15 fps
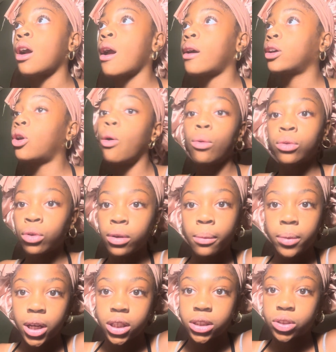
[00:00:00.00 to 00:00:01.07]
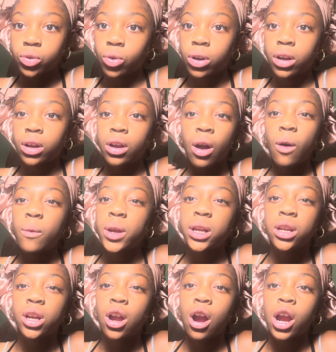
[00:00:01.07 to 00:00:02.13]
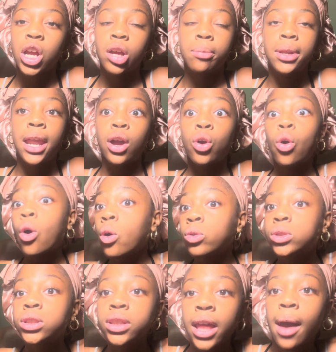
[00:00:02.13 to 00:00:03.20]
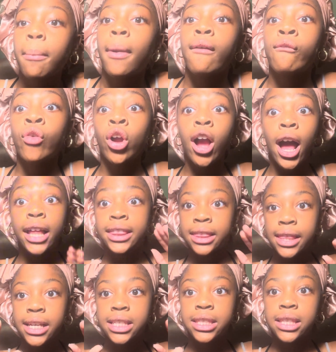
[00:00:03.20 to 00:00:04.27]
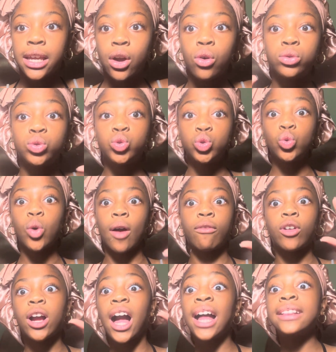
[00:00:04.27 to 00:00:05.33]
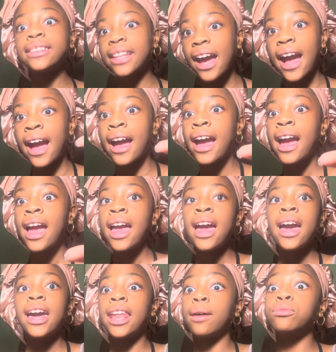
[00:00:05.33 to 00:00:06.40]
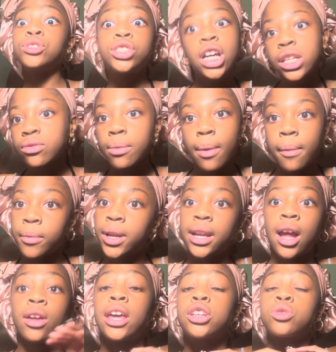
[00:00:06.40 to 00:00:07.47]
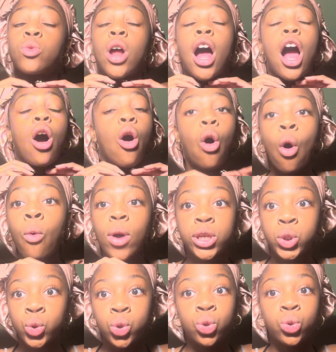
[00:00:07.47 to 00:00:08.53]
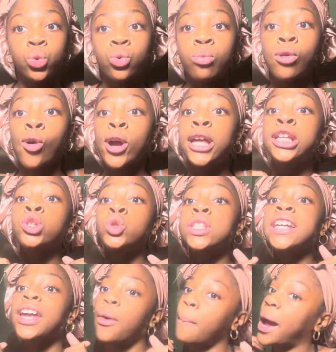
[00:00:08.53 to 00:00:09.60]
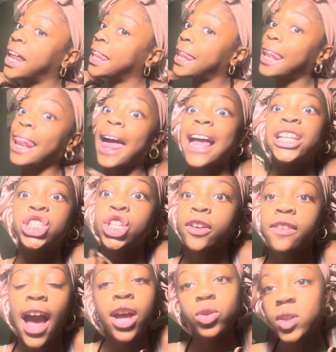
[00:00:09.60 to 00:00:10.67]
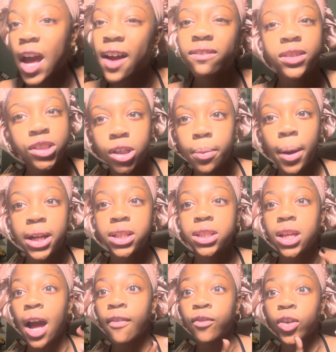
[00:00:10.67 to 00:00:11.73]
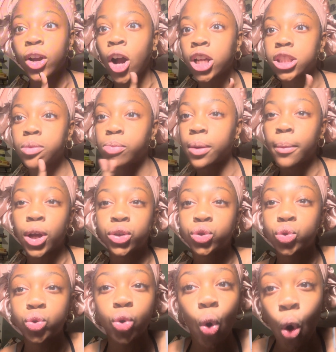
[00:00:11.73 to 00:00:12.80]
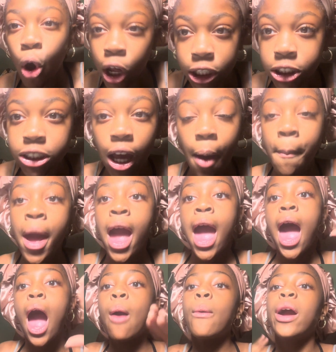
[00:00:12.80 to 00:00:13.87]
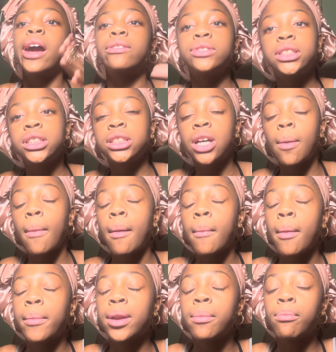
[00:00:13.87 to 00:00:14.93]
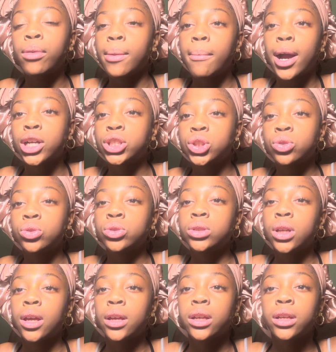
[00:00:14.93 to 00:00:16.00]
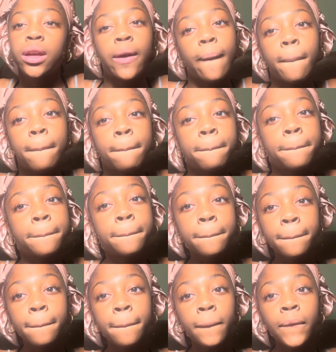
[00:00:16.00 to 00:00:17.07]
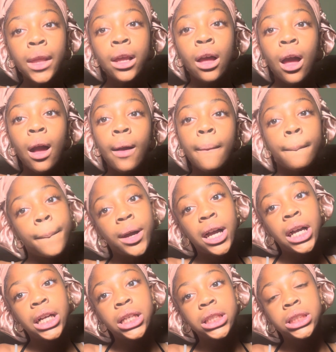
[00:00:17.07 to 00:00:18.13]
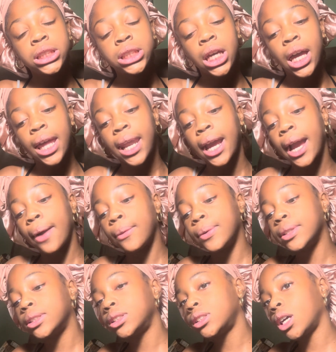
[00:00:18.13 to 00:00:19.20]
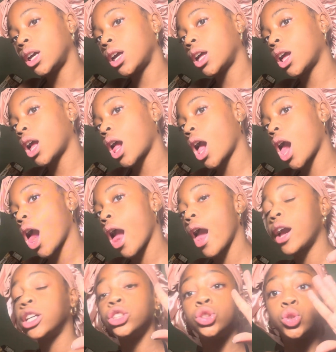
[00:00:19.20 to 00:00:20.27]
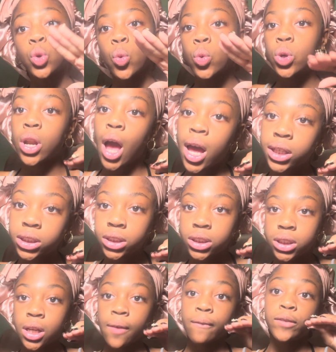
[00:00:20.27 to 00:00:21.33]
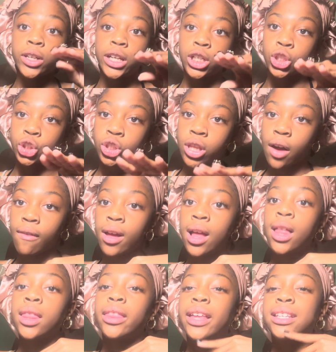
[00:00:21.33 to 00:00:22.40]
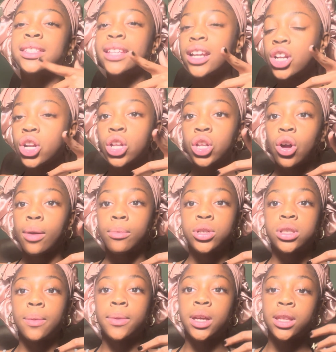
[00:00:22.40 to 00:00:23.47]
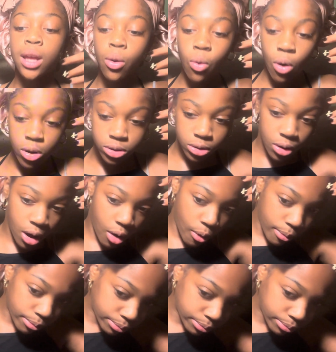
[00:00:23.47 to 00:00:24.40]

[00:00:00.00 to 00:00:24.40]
going on the bus or going in a car and you'd be like, oh snap, I forgot this thing. Oh shoot, I forgot that. And I'm just remembering now, that's what I always used to do, bro. It used to get on my last nerve. I used to have cheer practice. I forgot to bring my shoes all the time. I would have to tell my mama to bring my shoes, and yeah. But yeah, like I was saying, do not forget your stuff. Like set an alarm or something, that will also help.